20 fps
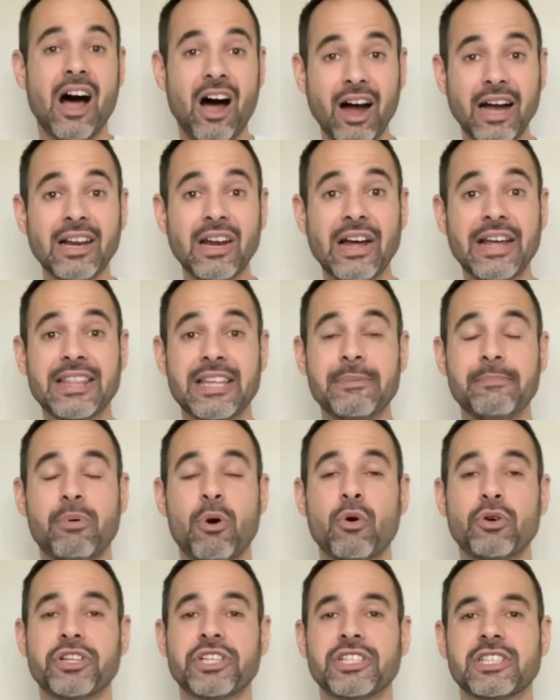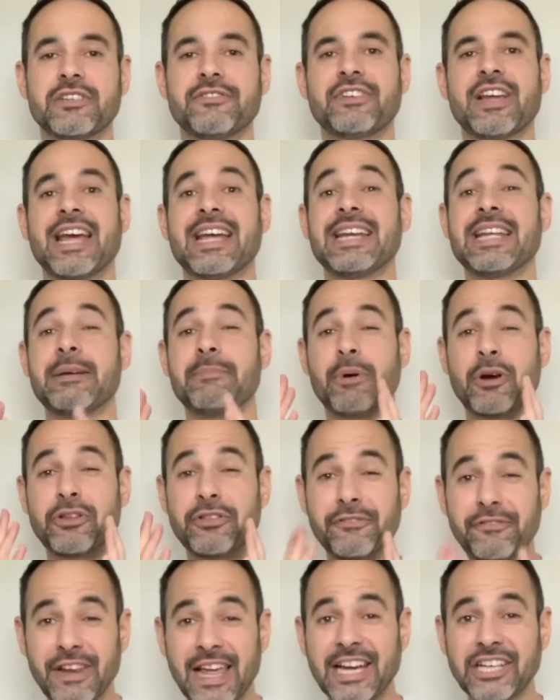Highlight the importance of gaining both
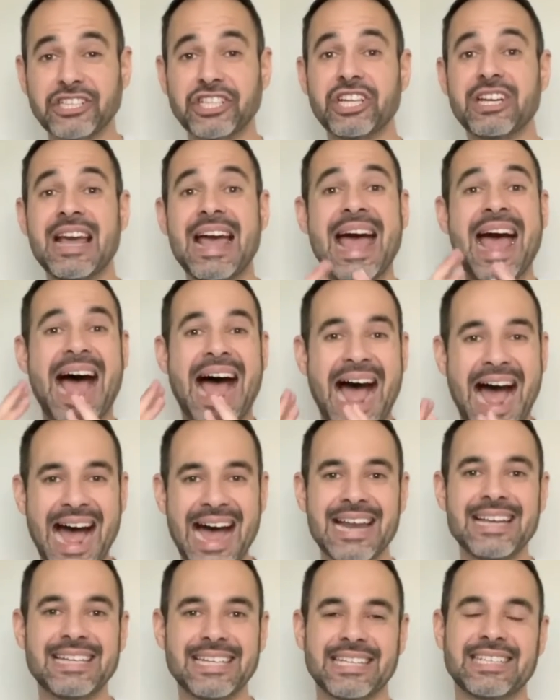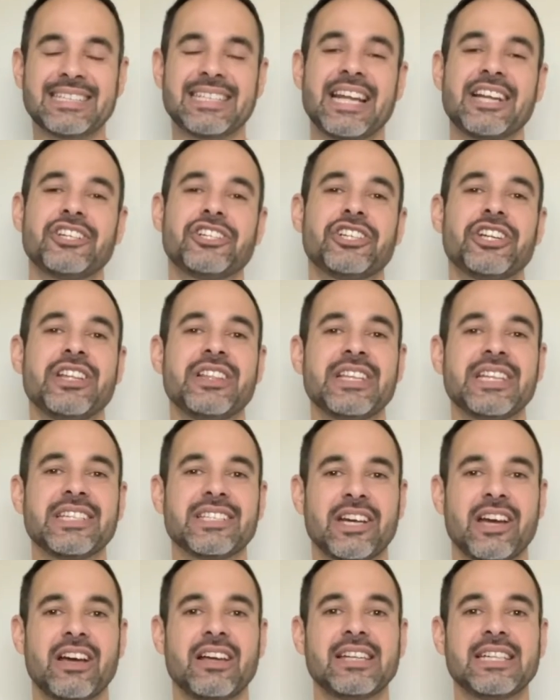flexion and extension in these
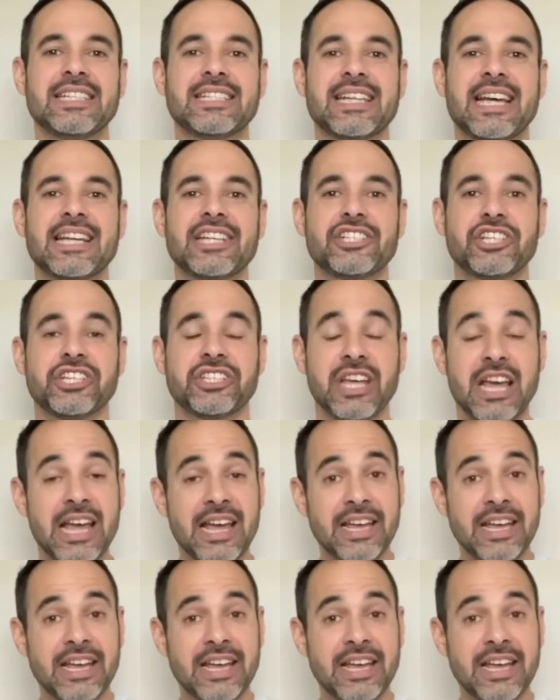early stages.